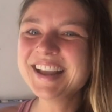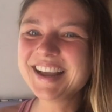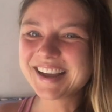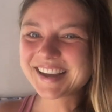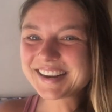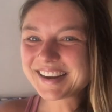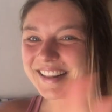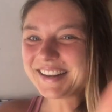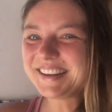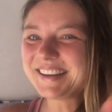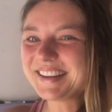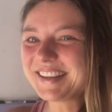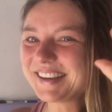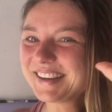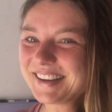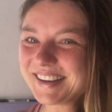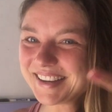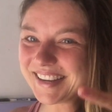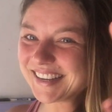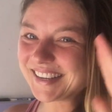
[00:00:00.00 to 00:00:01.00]
and i
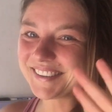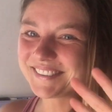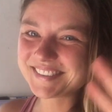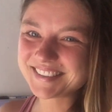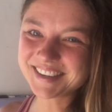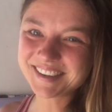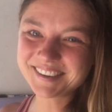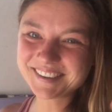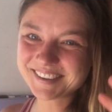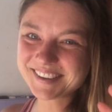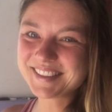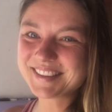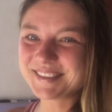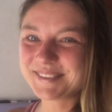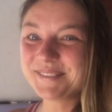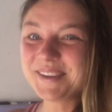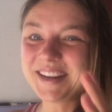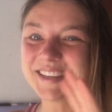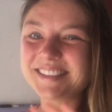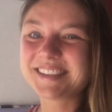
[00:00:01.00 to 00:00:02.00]
love sharing all this
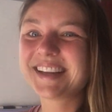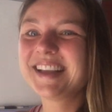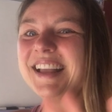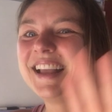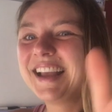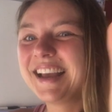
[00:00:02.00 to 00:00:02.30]
magic